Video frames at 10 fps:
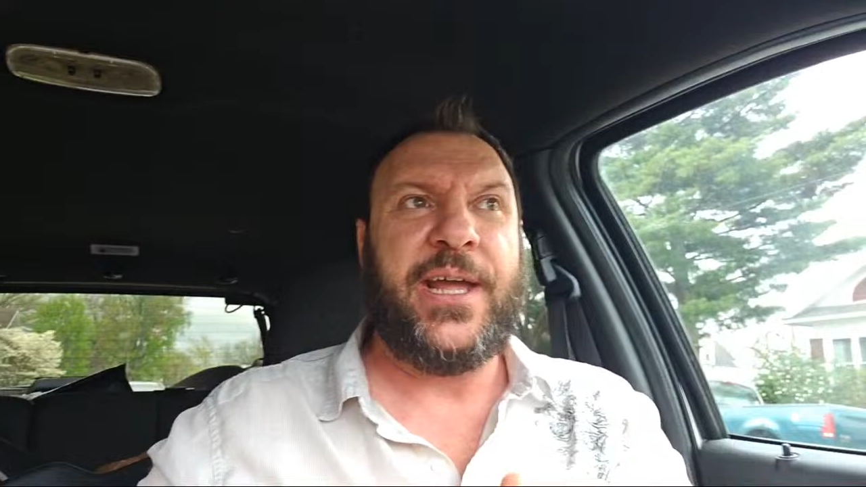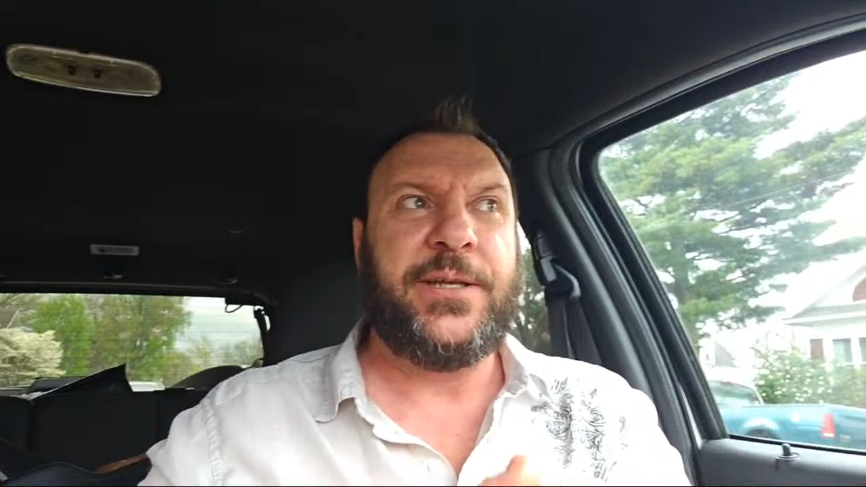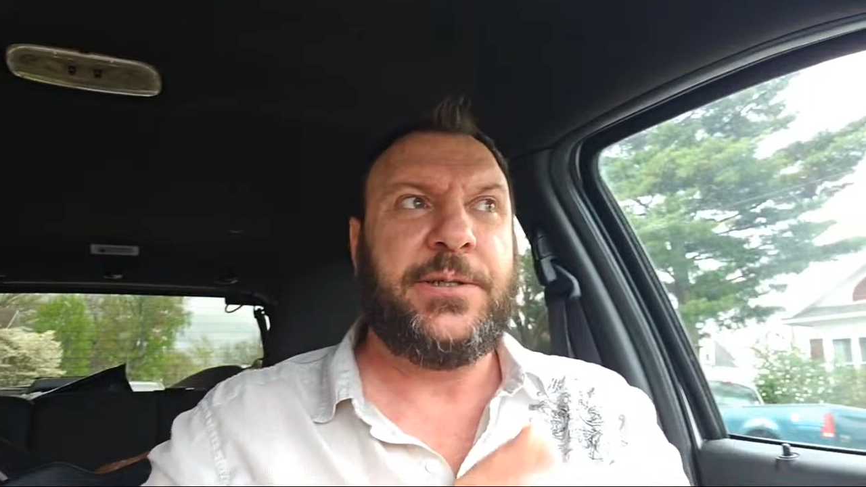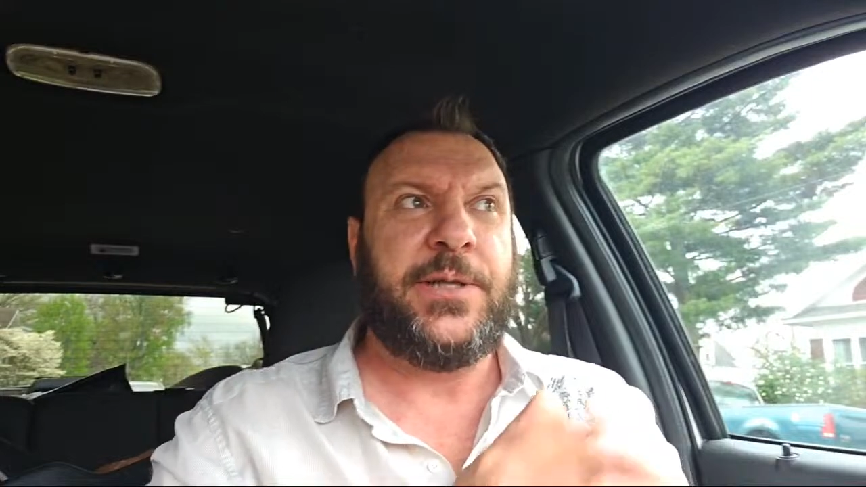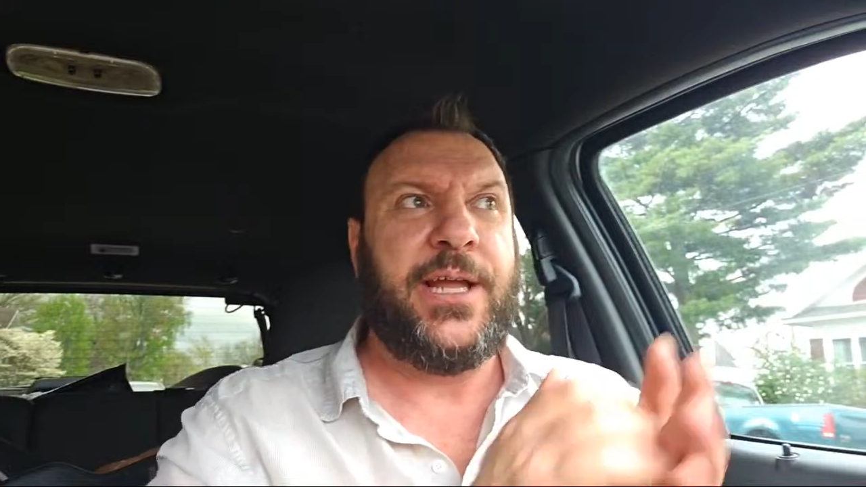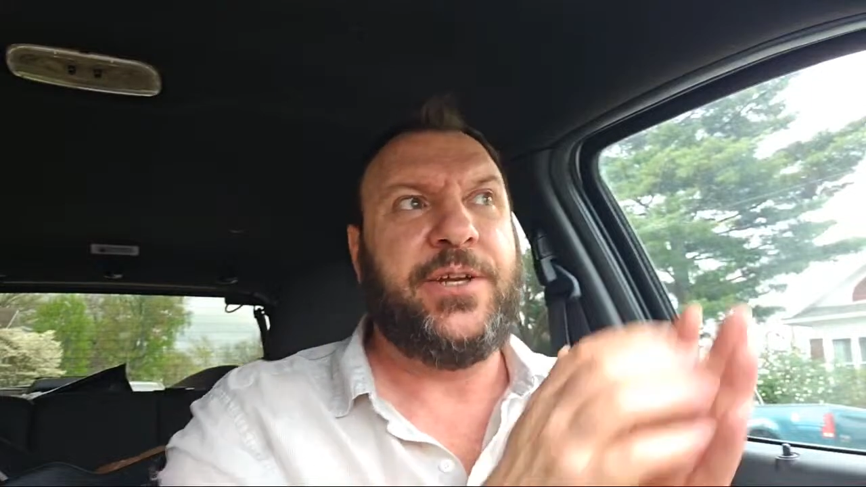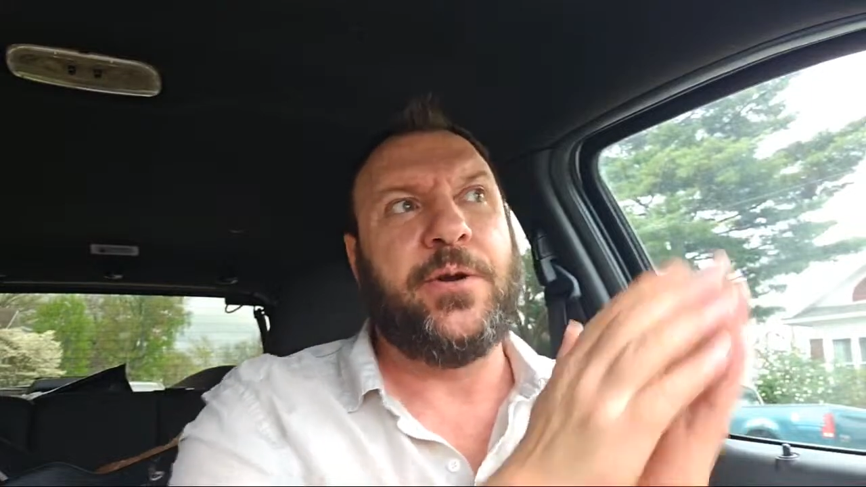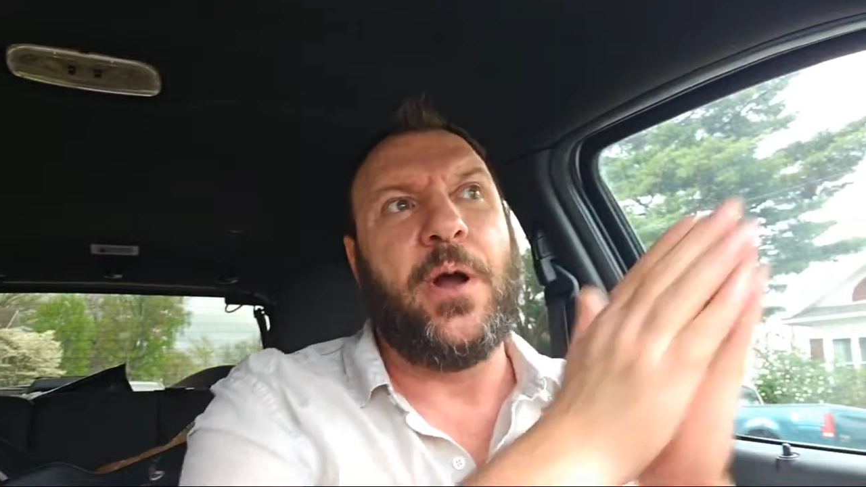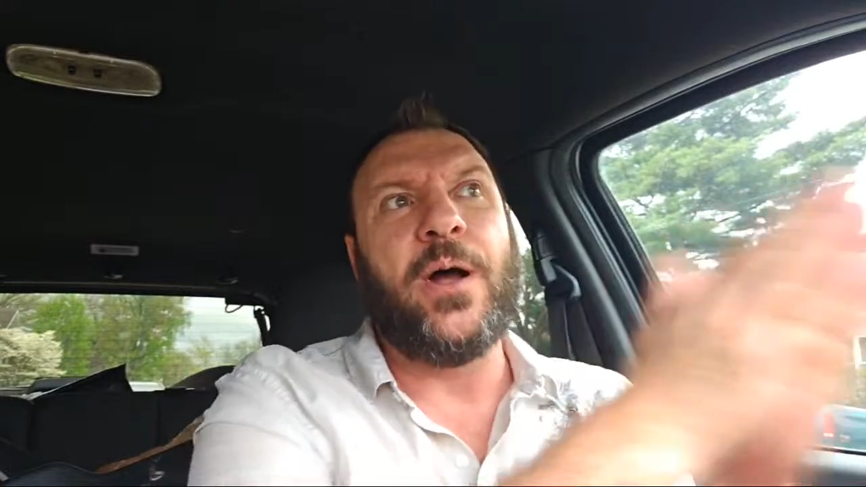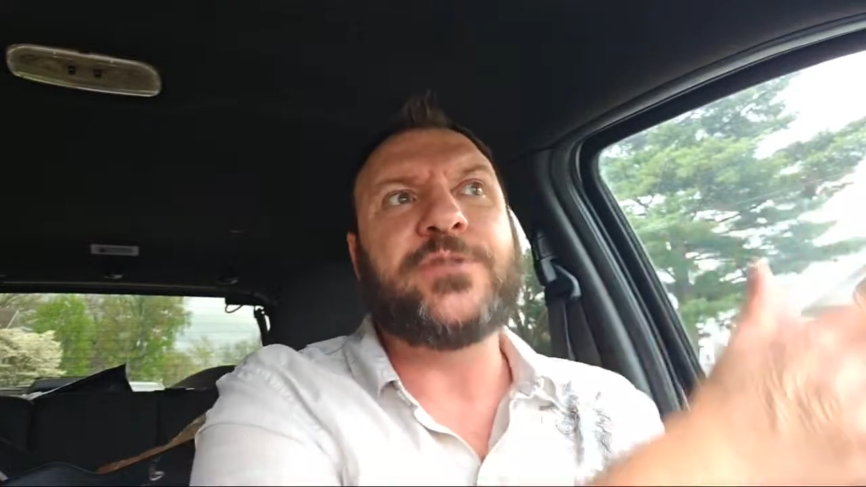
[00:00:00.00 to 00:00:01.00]
and
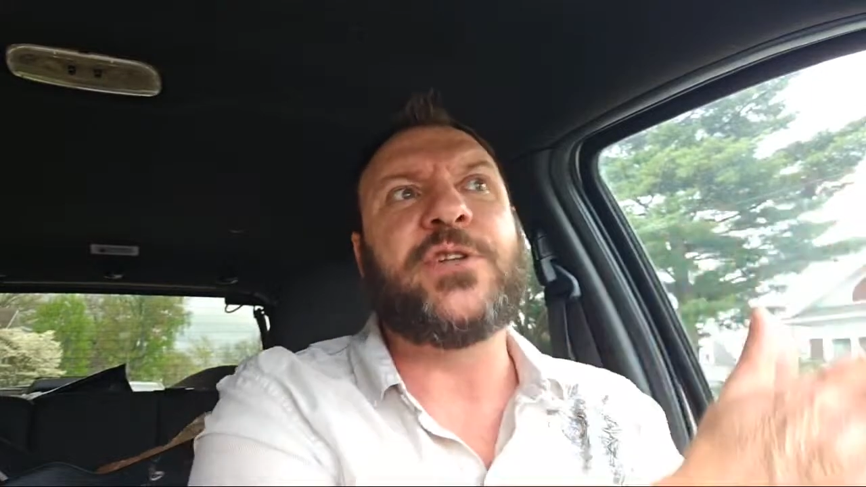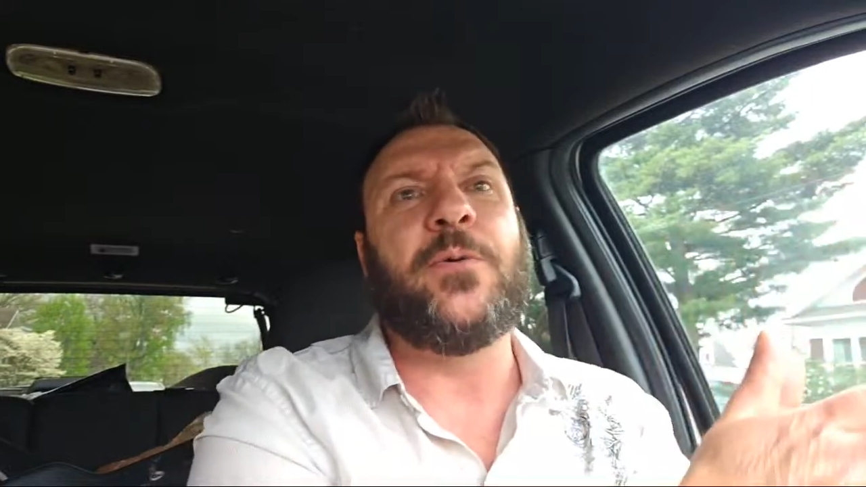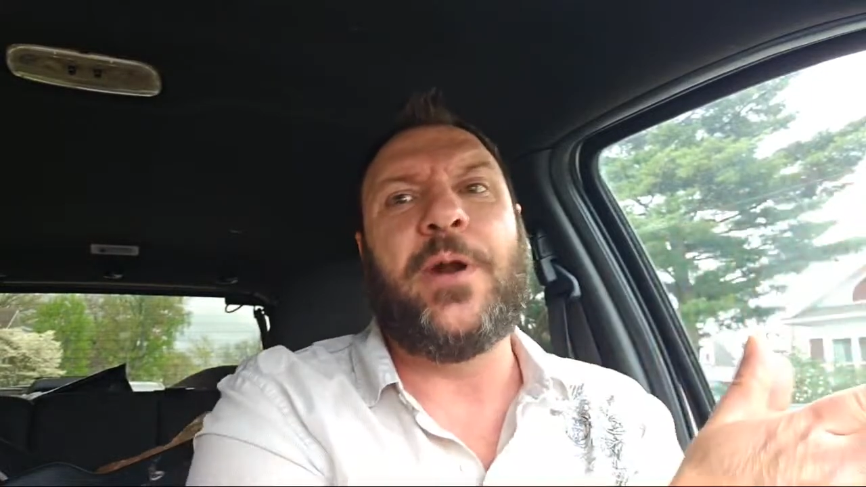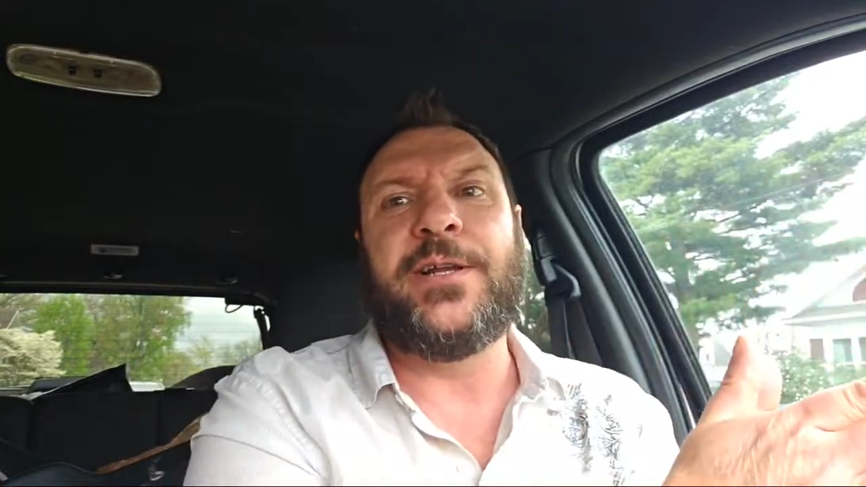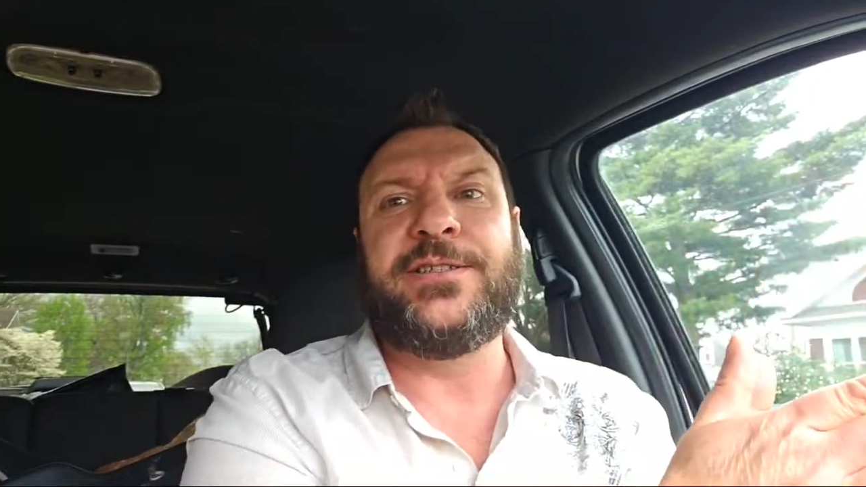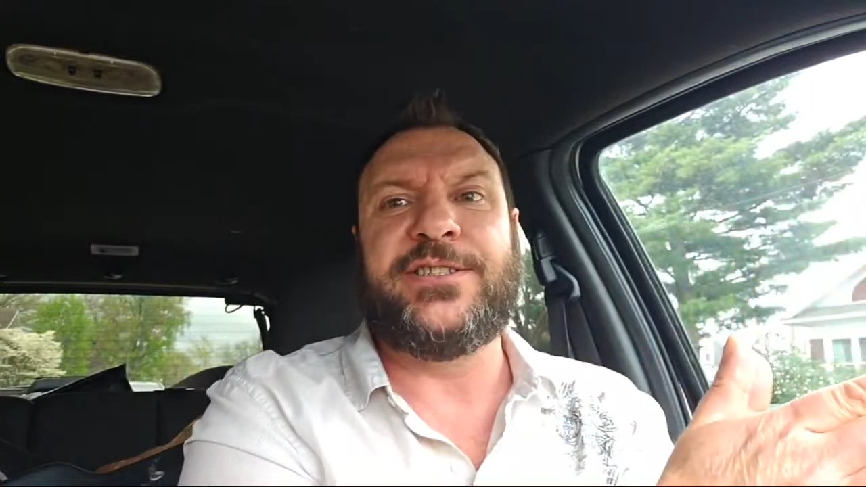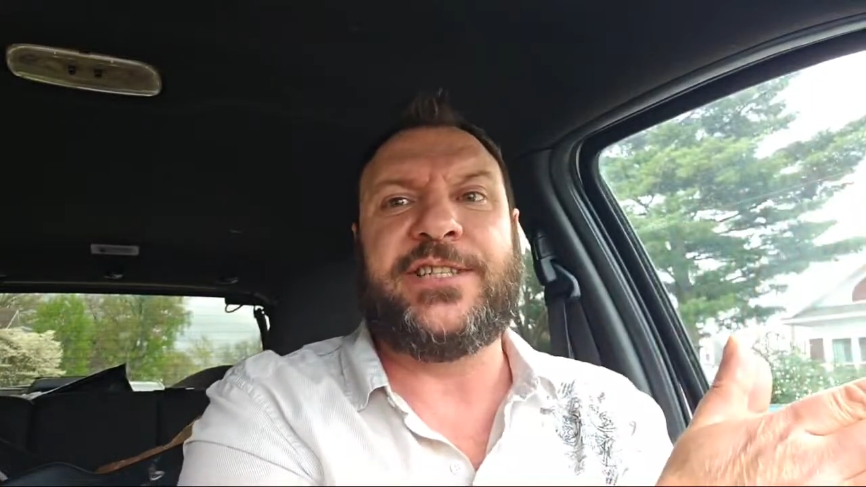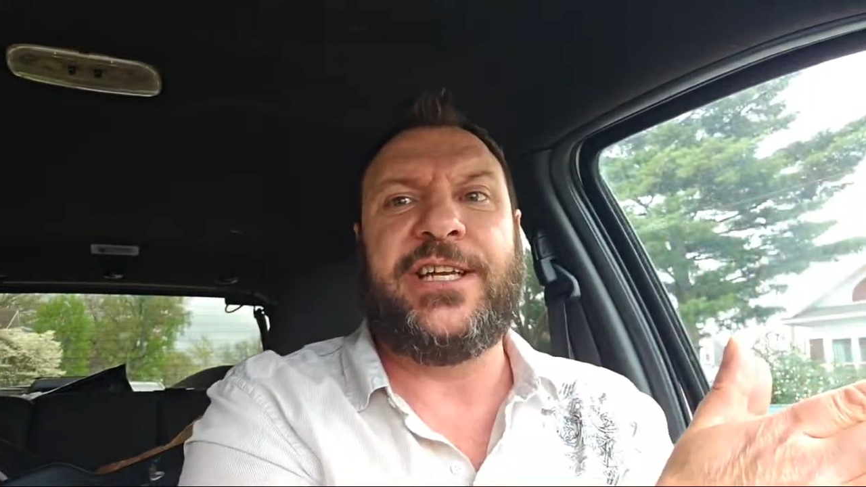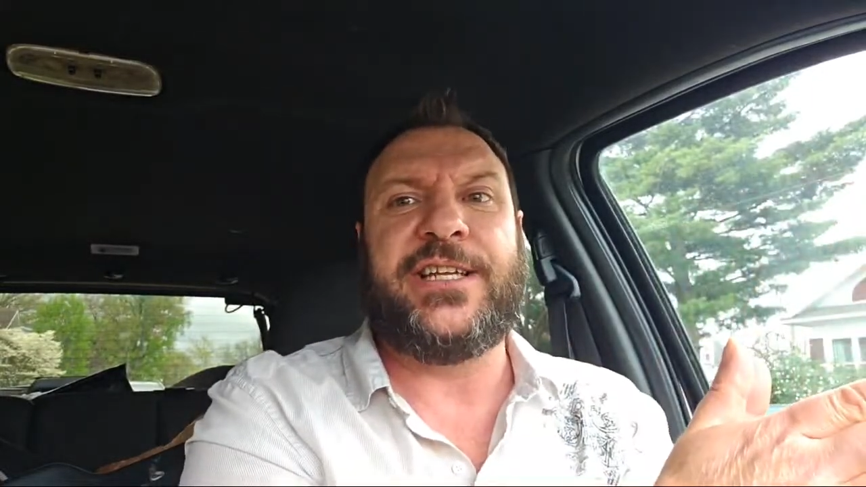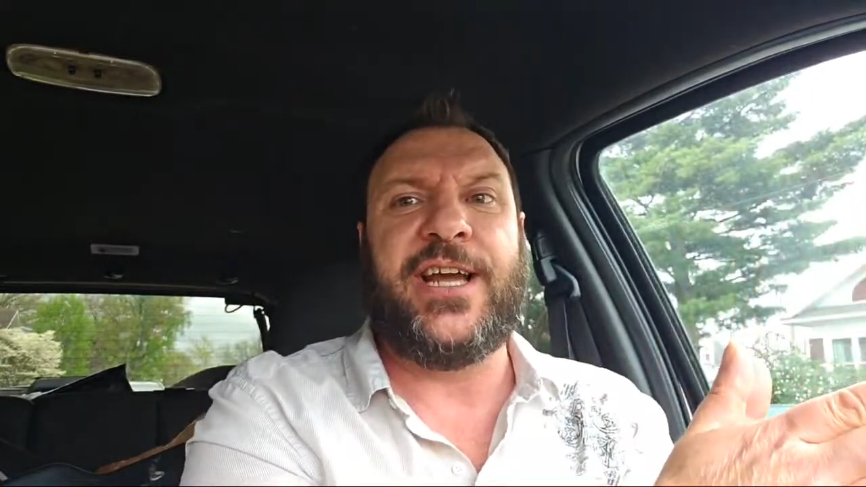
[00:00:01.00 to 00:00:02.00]
you're also running the city